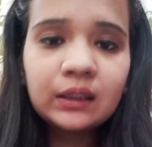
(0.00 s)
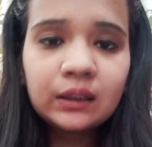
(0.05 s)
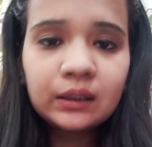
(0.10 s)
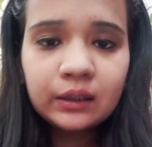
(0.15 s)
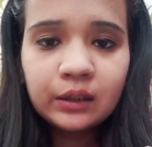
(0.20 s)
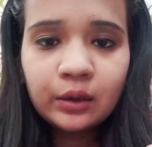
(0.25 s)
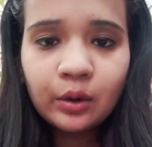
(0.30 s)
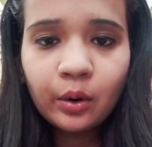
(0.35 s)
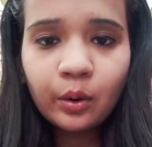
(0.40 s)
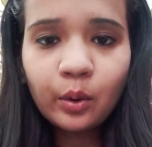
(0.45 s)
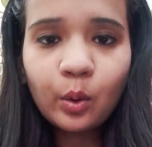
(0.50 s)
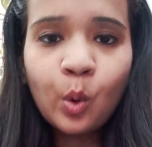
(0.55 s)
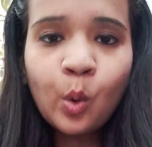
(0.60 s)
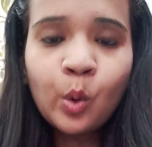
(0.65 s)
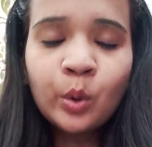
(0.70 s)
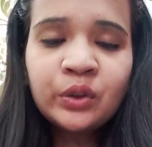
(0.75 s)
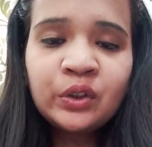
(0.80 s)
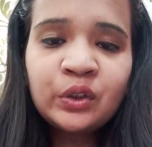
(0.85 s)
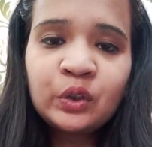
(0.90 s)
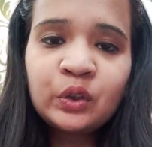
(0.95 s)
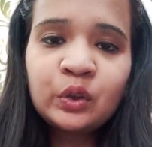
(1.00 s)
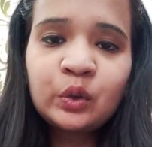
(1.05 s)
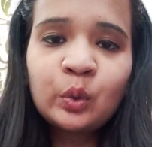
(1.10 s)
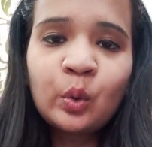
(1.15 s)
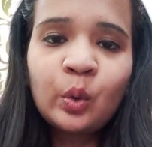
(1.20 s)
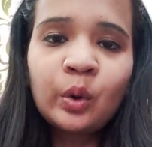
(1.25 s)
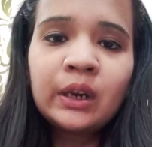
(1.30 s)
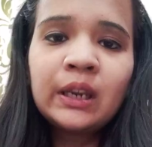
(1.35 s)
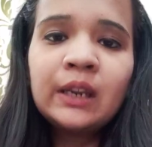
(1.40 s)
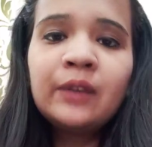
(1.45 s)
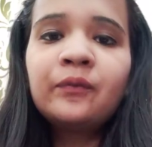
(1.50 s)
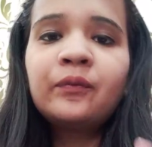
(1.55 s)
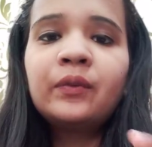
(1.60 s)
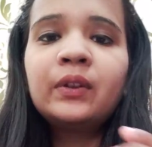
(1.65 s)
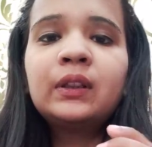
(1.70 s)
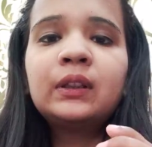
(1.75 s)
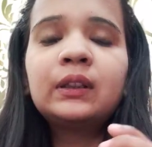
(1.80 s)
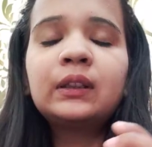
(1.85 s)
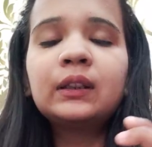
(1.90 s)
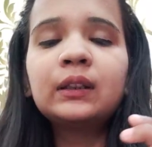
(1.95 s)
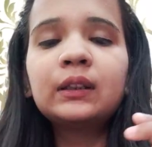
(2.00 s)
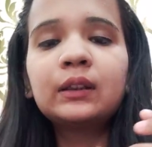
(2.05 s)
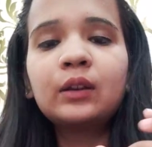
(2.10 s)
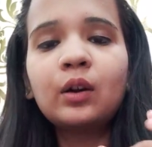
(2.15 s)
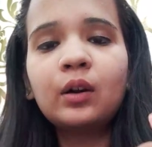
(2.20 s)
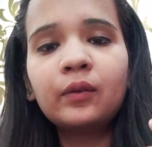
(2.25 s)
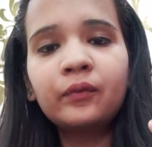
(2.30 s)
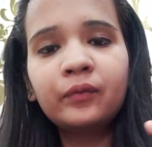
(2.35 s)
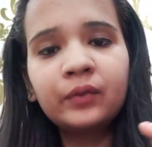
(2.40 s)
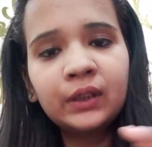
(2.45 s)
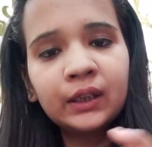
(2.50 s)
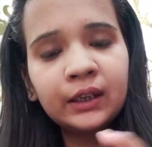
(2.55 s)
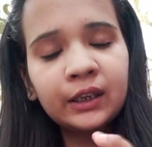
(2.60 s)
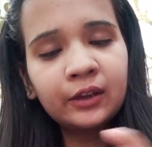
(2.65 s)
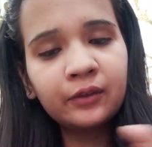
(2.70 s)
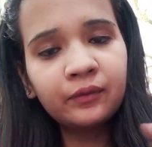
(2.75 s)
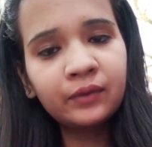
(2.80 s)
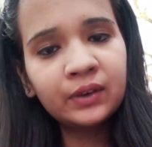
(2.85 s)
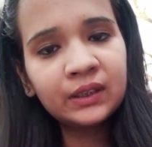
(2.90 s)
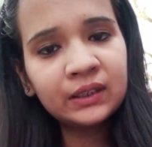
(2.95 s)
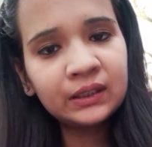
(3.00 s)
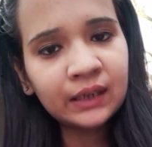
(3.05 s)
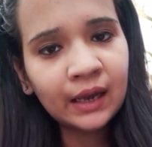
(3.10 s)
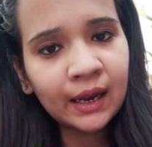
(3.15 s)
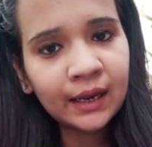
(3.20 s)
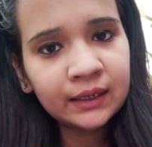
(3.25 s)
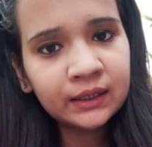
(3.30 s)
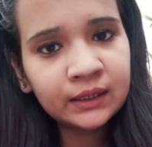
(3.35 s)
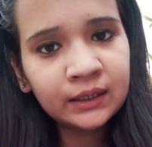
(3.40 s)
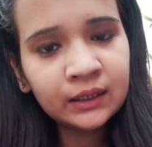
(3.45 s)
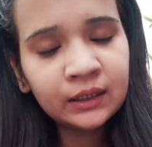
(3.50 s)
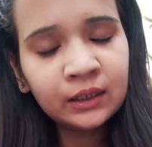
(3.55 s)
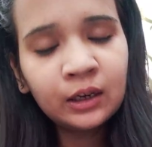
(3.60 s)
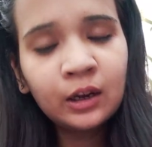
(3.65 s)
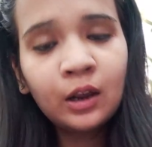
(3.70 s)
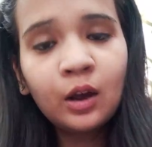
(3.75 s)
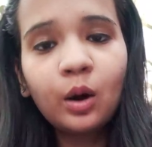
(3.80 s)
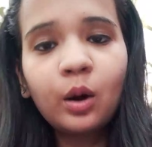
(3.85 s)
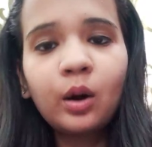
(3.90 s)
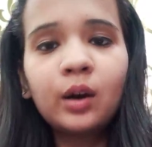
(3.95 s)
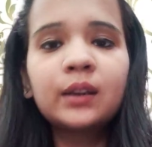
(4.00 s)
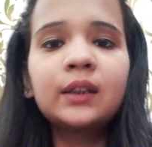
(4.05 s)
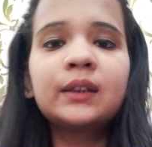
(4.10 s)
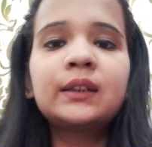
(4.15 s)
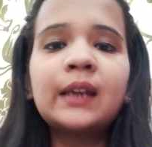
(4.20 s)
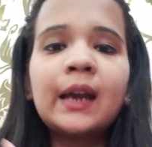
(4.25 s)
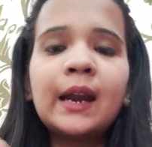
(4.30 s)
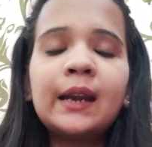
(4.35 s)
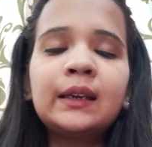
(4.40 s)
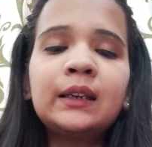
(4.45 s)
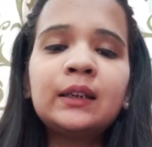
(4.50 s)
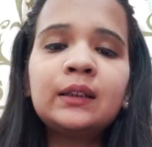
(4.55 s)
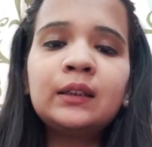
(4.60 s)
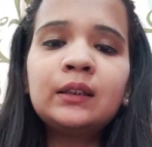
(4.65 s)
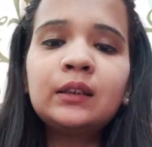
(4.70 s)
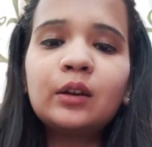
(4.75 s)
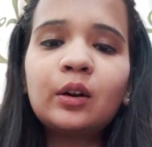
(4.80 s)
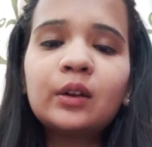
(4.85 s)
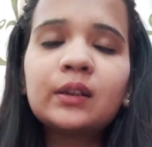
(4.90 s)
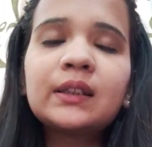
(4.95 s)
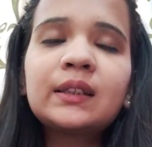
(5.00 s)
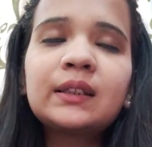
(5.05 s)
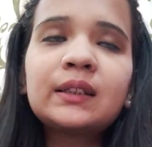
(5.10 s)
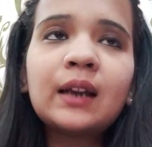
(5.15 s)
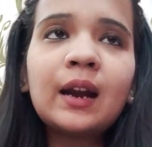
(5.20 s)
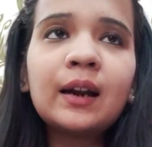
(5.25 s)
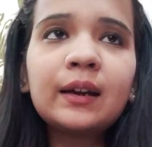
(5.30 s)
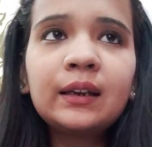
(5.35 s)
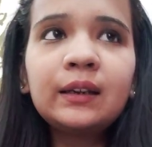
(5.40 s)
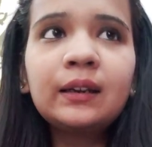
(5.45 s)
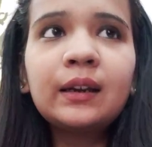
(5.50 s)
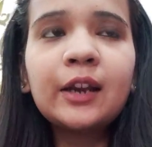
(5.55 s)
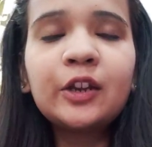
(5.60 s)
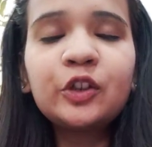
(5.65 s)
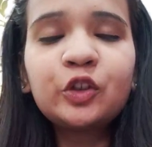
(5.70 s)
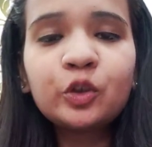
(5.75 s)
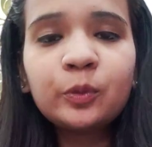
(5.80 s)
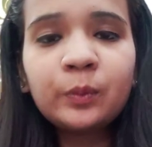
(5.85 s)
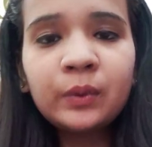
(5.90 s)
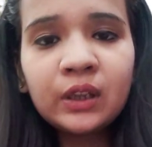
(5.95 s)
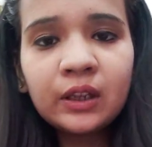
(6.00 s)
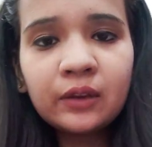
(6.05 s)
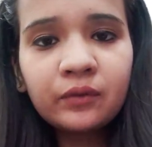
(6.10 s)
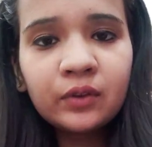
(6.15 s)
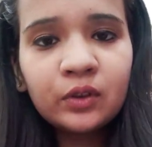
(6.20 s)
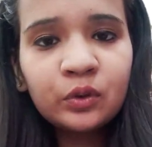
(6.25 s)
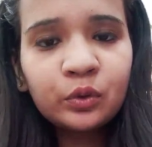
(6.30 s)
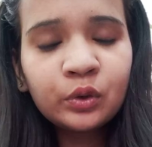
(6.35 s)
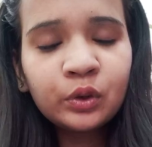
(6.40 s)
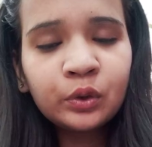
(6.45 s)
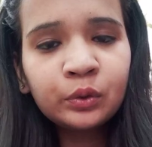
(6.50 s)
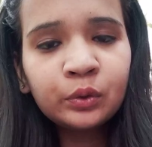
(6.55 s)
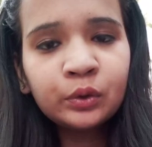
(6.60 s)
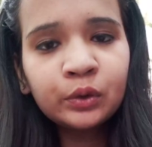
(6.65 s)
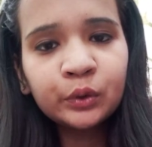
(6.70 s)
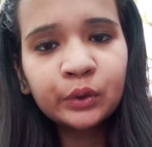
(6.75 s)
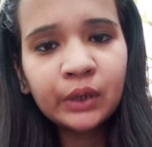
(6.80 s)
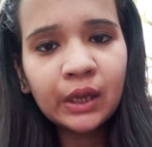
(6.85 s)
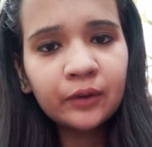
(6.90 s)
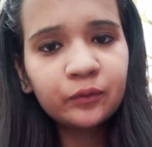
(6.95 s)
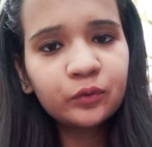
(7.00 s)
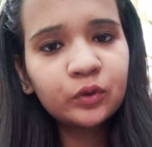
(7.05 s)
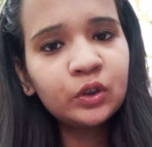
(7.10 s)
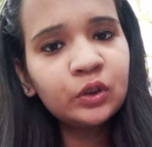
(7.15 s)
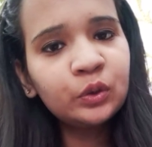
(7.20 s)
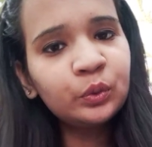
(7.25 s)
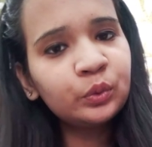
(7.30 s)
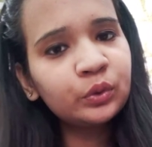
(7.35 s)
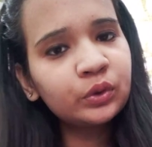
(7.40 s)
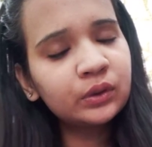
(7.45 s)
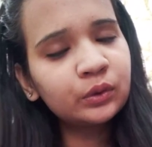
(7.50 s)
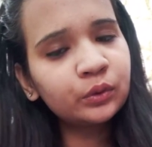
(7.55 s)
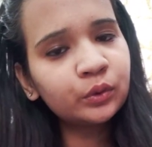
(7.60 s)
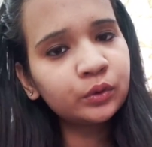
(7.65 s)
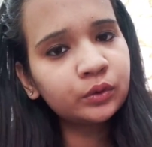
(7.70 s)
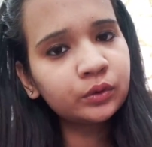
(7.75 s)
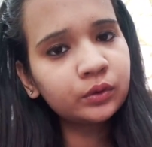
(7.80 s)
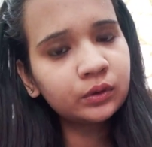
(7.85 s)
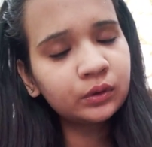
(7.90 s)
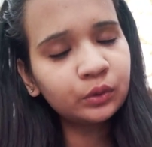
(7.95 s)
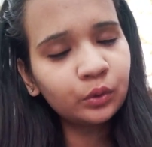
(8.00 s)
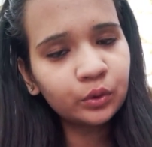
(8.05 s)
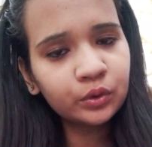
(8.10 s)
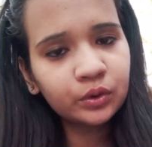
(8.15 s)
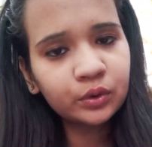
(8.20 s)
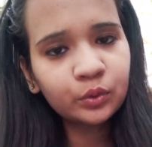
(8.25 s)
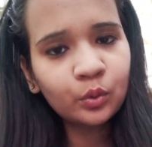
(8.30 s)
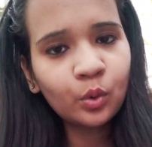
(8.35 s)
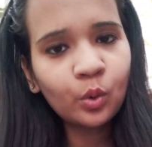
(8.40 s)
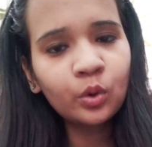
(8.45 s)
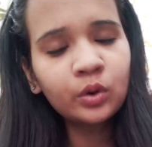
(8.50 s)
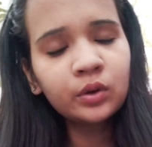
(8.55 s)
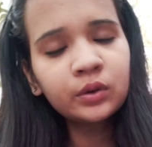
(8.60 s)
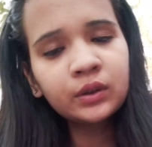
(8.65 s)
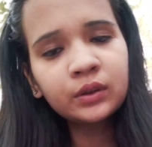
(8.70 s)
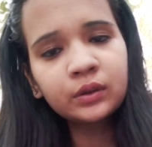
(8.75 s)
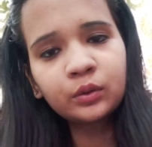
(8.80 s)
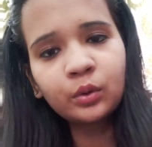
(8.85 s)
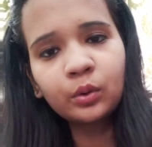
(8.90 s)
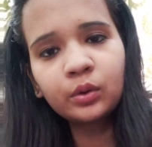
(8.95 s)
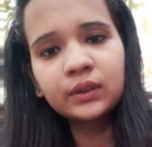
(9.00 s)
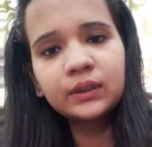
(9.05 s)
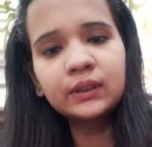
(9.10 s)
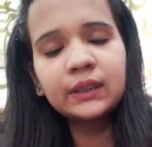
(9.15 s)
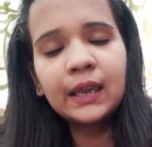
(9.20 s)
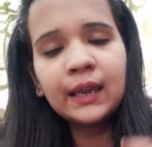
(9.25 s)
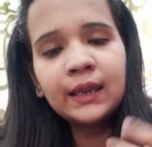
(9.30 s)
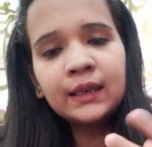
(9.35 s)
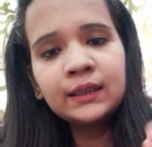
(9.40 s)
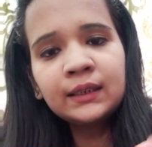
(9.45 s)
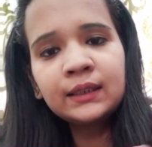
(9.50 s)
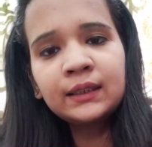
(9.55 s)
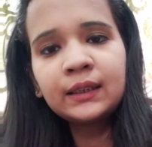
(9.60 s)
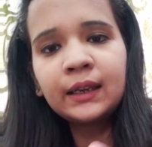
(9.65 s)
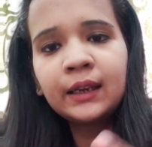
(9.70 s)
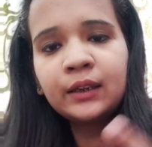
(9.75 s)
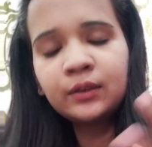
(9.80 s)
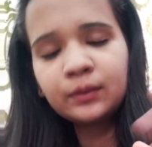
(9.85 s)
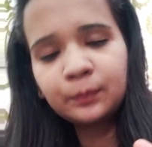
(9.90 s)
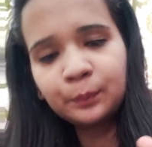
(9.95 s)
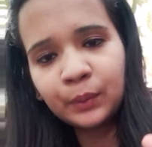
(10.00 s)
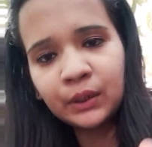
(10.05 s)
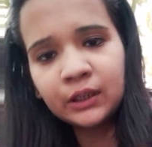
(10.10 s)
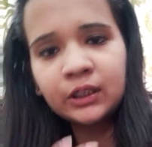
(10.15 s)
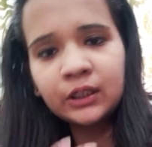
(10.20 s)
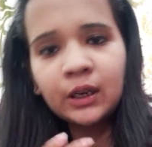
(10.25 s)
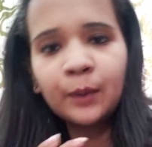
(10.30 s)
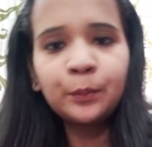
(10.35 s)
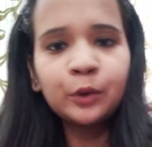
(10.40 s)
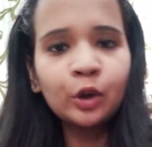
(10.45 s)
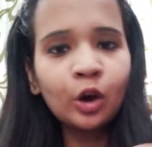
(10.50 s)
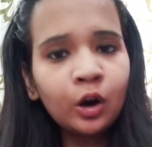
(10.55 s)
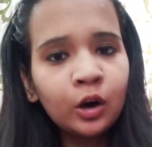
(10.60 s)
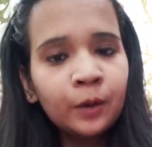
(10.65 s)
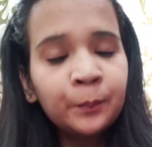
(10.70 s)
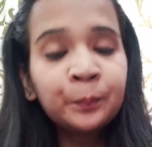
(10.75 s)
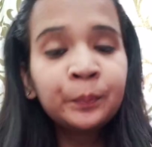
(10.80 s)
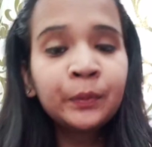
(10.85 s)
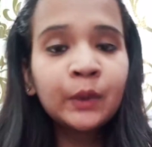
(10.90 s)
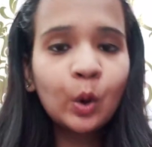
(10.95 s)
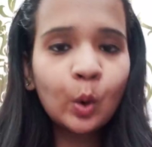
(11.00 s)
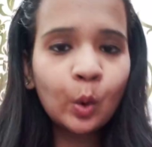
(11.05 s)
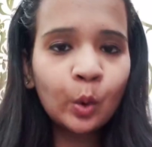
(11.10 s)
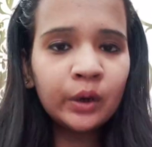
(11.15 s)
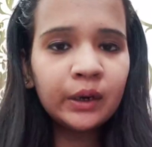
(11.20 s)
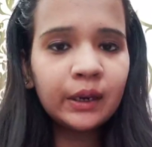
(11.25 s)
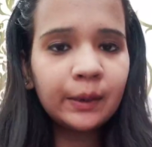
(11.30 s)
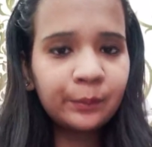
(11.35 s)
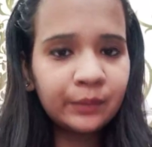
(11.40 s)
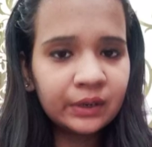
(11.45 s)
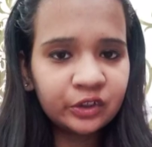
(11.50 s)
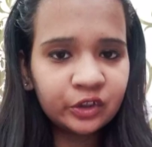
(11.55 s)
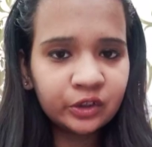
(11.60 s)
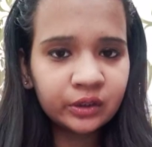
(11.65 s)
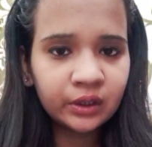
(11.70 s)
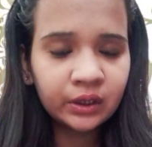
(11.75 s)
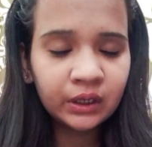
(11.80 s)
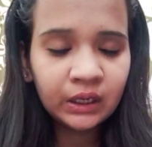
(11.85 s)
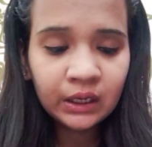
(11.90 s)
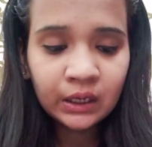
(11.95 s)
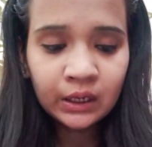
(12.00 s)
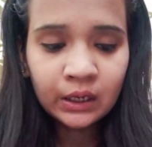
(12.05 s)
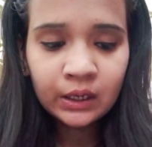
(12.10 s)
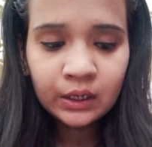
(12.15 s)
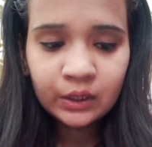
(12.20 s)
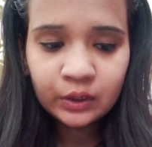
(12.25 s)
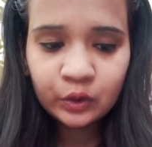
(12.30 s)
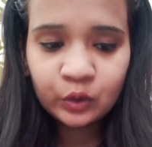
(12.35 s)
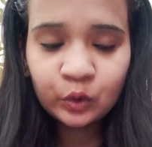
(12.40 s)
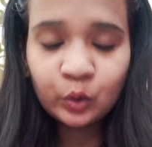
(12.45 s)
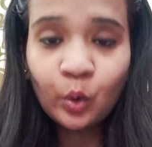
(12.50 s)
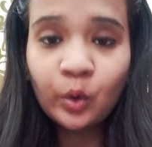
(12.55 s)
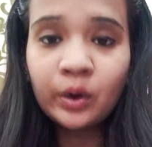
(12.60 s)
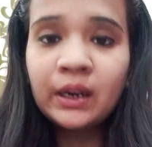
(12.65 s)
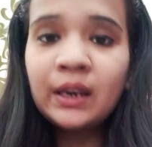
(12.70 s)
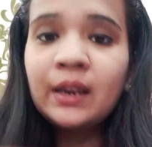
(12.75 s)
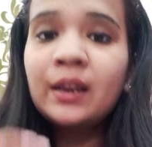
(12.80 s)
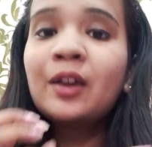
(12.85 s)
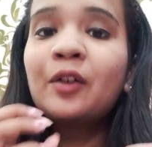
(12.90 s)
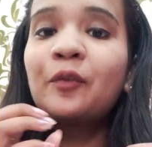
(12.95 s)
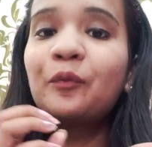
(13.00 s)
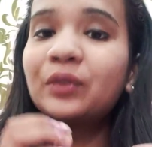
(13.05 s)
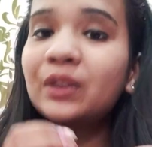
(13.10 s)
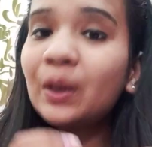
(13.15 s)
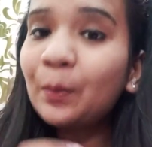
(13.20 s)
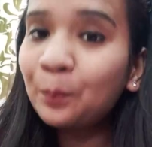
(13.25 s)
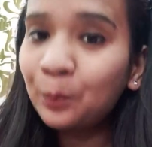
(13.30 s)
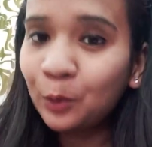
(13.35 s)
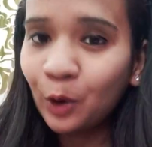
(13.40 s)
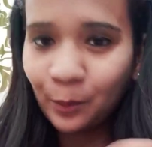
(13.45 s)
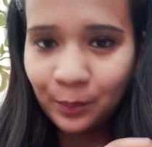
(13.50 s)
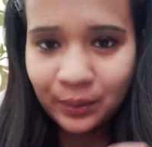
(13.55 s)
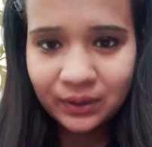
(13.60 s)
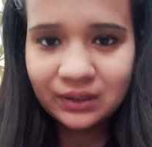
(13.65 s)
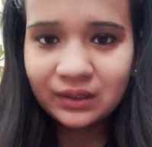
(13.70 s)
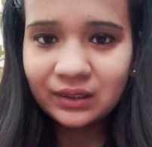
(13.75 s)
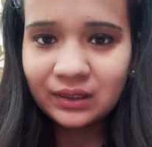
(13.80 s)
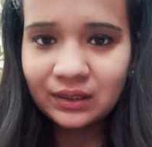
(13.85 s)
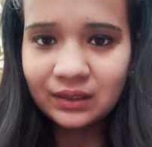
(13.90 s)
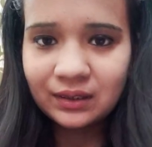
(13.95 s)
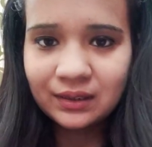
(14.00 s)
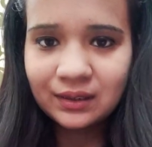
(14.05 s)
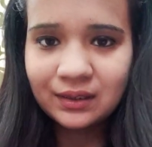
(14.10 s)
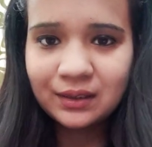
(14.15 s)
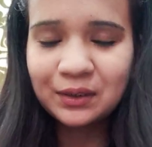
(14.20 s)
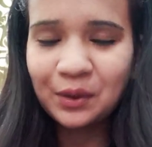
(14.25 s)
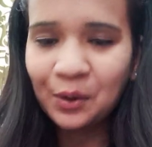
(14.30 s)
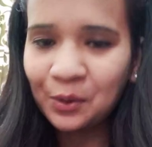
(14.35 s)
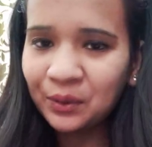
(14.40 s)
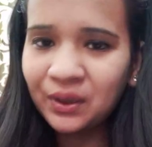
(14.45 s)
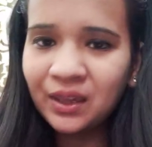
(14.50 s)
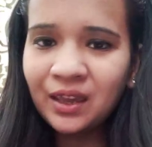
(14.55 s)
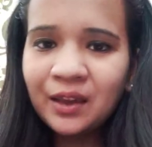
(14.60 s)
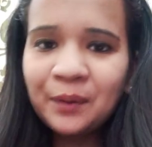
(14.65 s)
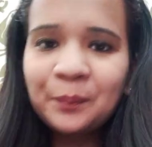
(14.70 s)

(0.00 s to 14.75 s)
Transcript: your own story with the given title, or the starting line should be given to you. You have to use those codes, those hints, and build up your own imaginary story with a proper sense. Okay,